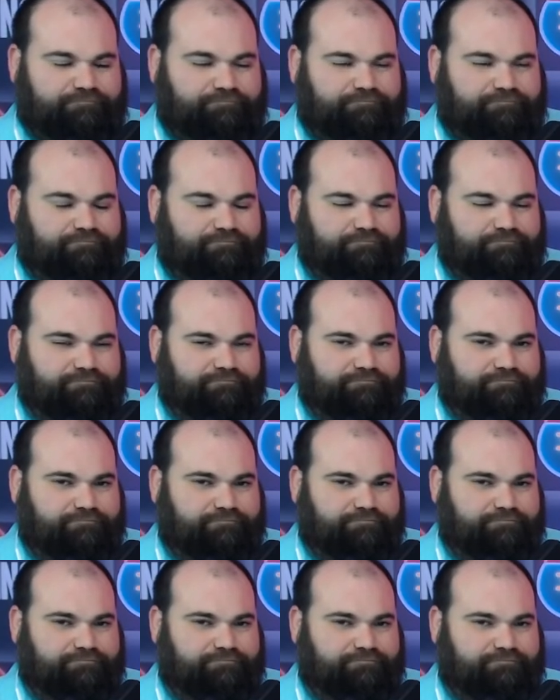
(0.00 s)

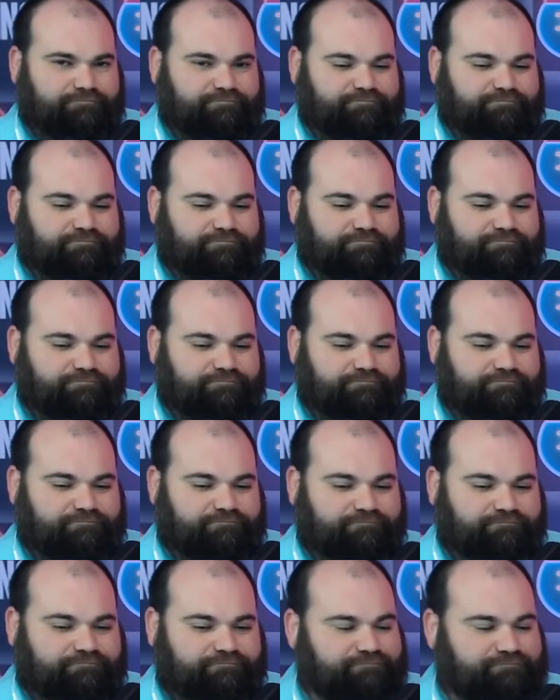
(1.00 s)

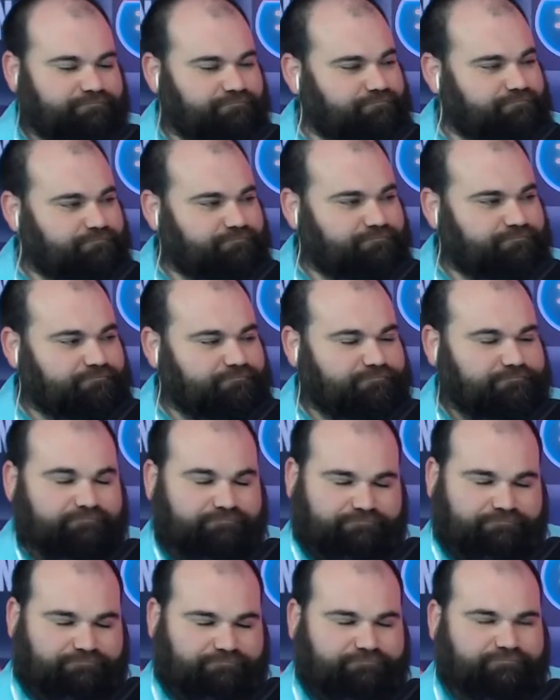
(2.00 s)

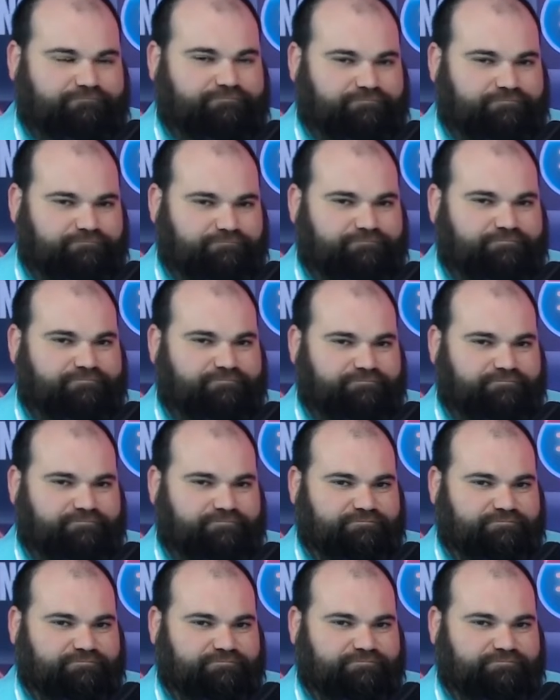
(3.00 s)

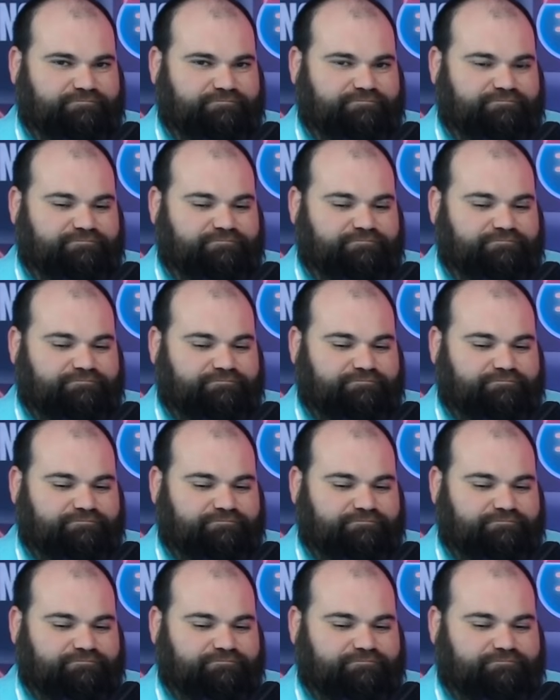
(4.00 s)

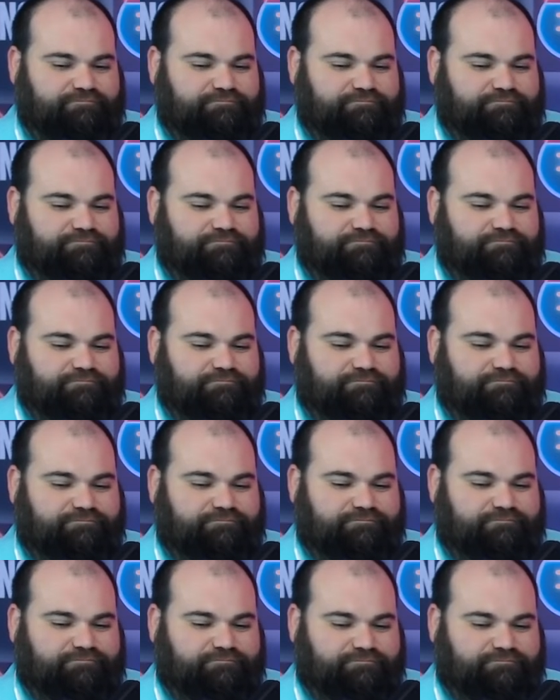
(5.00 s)

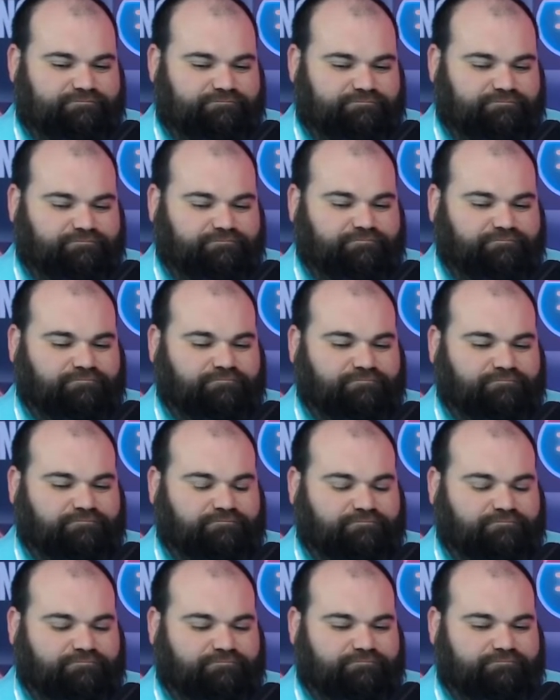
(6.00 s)

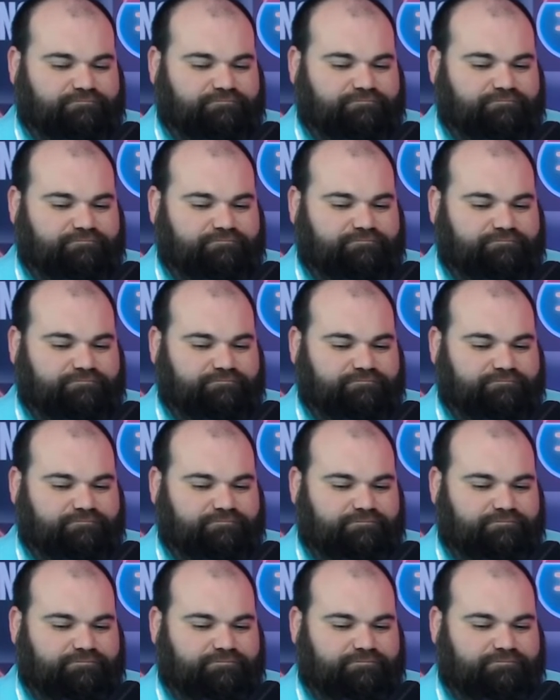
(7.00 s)
The person shown says nothing.